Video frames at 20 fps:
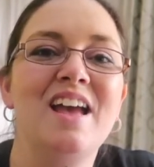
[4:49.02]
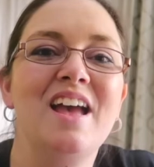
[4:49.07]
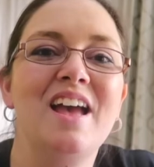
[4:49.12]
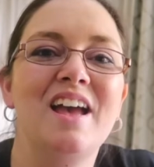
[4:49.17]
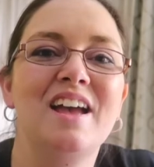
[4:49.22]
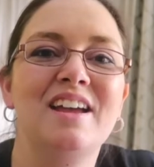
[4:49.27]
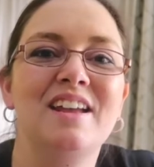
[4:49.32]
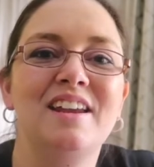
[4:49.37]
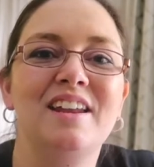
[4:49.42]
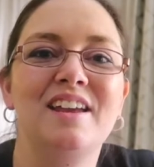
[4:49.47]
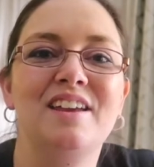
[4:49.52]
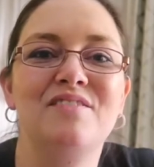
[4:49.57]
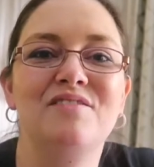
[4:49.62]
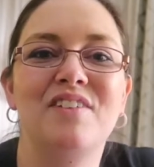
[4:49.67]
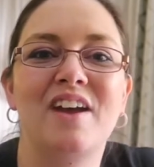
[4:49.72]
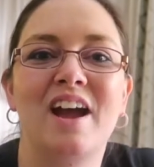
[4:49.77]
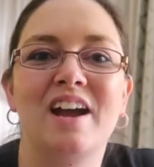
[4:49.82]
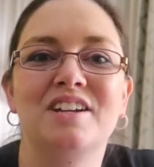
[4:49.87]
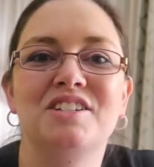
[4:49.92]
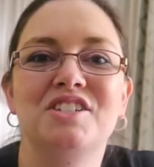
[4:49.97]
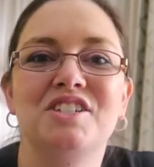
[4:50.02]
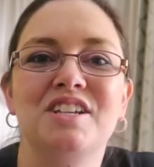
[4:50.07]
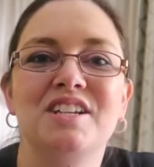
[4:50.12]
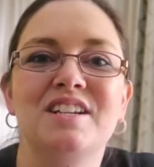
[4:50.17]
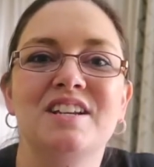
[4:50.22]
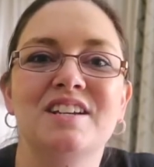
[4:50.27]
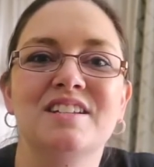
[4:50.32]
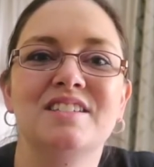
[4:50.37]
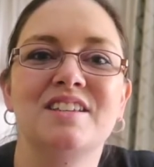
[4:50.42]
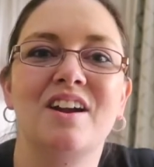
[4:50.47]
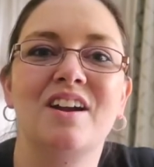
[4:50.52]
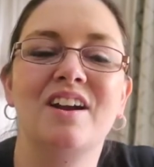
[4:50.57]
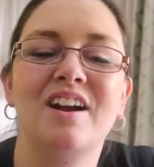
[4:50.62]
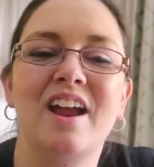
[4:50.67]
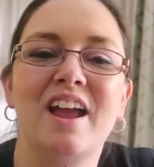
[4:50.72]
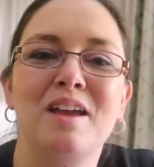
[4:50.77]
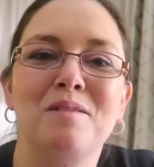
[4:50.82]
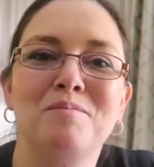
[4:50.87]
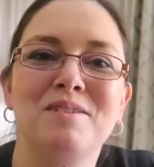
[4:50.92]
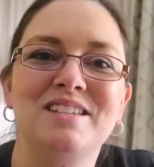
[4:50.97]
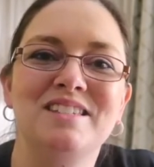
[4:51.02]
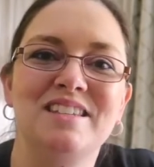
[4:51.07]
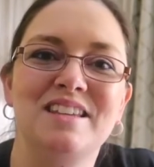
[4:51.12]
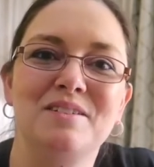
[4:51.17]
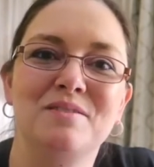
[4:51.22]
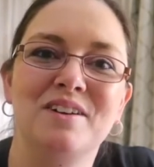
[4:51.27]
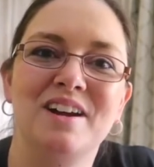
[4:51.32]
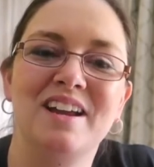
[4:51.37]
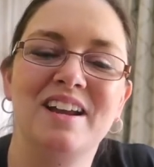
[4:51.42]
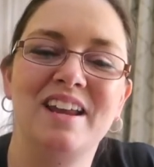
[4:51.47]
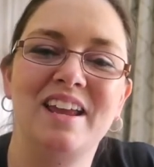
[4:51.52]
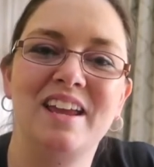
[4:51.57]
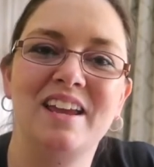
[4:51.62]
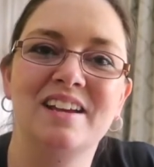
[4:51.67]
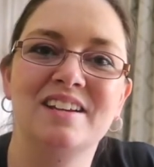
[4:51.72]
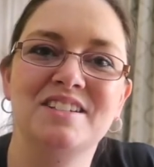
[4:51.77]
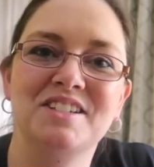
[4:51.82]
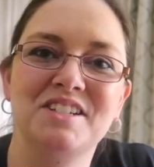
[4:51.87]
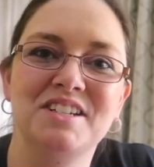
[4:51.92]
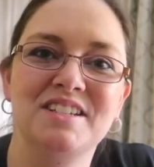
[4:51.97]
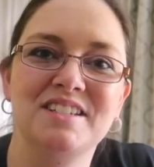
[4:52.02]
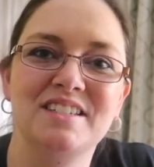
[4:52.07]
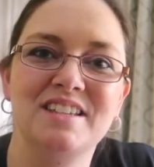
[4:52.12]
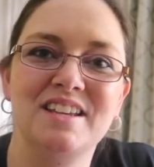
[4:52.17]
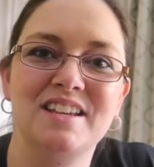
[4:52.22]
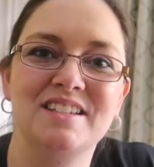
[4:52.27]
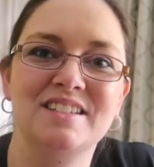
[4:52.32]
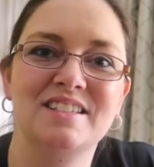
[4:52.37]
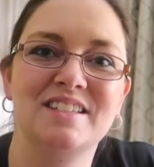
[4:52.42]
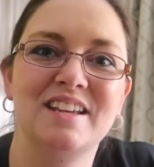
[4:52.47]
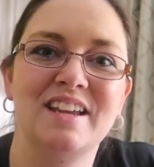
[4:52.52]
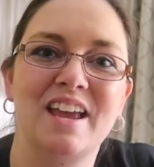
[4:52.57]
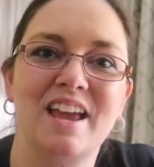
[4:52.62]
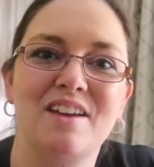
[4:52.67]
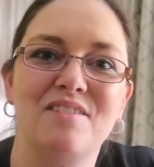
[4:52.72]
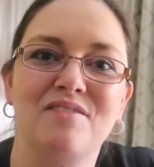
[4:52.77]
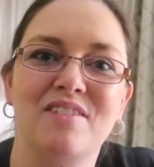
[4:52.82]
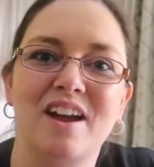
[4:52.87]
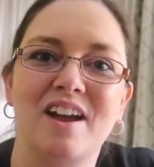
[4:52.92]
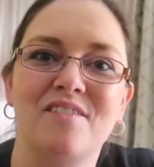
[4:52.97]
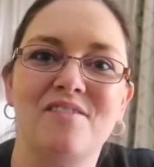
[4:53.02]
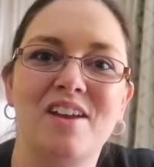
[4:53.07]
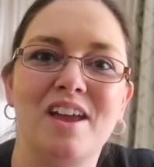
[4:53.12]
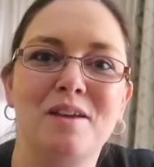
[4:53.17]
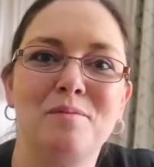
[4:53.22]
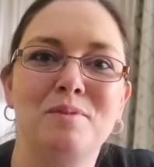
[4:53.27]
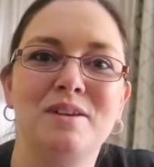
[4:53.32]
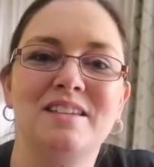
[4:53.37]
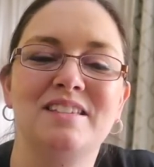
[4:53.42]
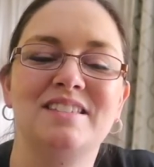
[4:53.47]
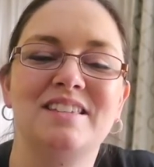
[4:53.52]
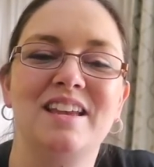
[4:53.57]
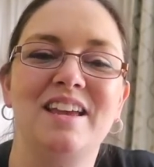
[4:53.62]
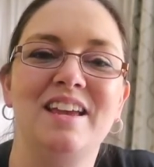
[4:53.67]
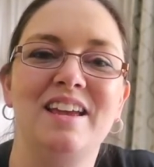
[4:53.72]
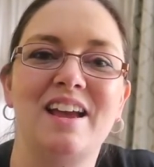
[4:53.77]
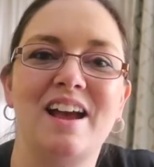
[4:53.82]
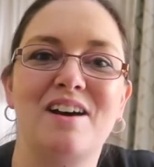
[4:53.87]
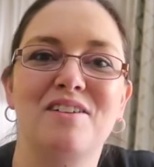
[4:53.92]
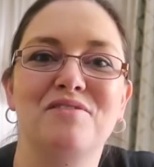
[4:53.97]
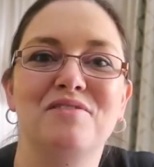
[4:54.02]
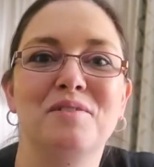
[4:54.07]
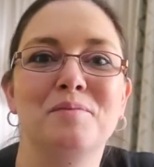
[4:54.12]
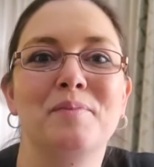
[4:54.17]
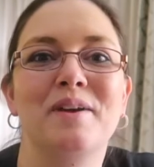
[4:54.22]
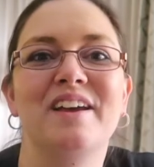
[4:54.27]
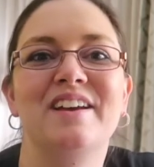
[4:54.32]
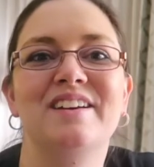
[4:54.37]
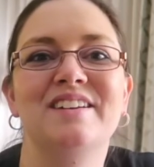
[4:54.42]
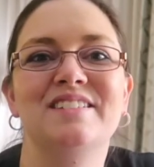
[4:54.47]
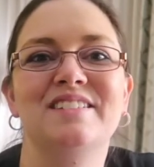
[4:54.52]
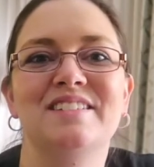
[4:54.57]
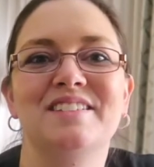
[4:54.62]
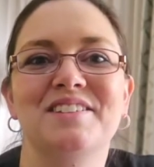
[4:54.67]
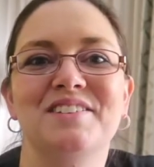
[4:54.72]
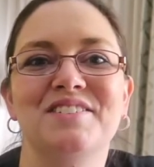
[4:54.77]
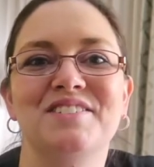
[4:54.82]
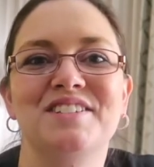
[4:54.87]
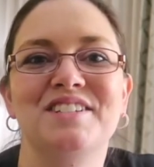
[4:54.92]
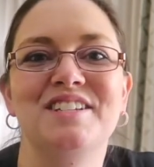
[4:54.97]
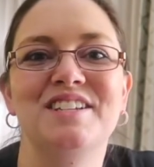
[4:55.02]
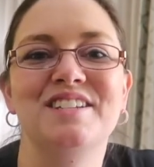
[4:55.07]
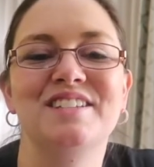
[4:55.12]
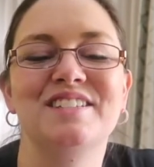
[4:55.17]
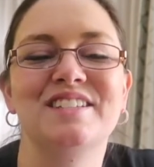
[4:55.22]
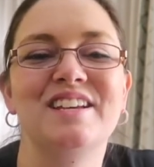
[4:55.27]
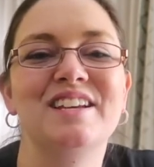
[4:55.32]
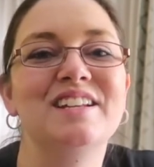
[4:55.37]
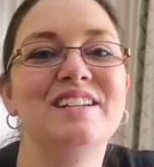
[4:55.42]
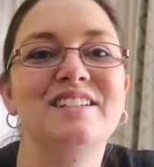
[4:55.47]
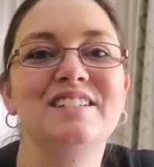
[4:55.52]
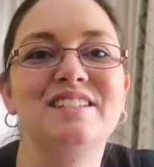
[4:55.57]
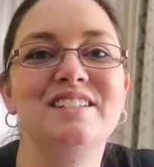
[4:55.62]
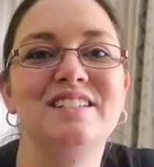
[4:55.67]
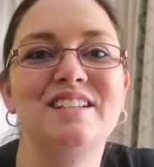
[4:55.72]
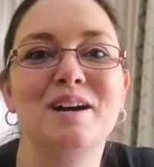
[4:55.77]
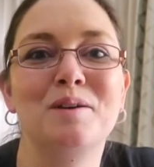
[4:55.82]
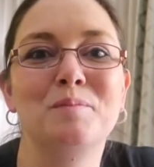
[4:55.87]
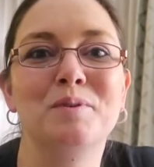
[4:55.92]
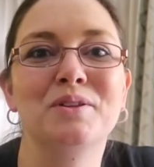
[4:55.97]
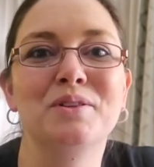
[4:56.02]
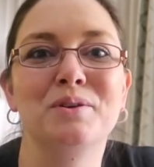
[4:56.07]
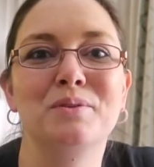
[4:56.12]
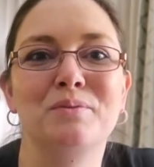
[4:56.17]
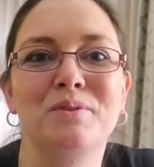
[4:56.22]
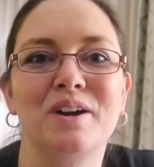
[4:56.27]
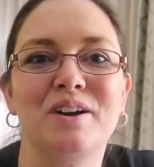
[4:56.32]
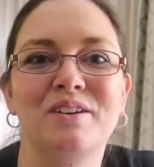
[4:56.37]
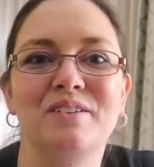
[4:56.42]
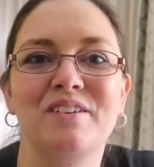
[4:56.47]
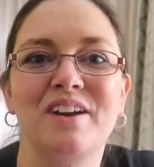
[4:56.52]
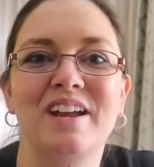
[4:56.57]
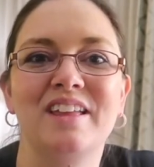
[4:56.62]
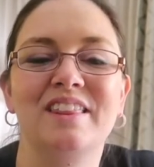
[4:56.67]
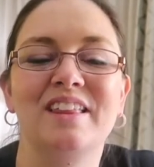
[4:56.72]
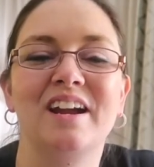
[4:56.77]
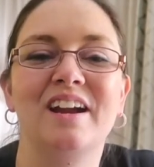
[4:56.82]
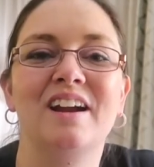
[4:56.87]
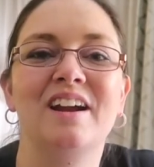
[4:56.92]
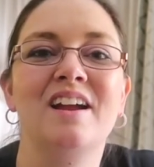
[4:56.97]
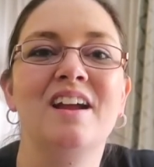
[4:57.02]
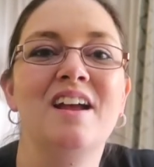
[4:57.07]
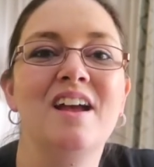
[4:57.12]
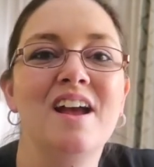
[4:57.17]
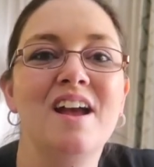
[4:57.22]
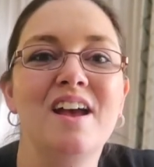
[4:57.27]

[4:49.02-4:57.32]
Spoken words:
And in fact, she does her ABC one and she sings the K5 ABC alphabet, and so she's getting double the work right there.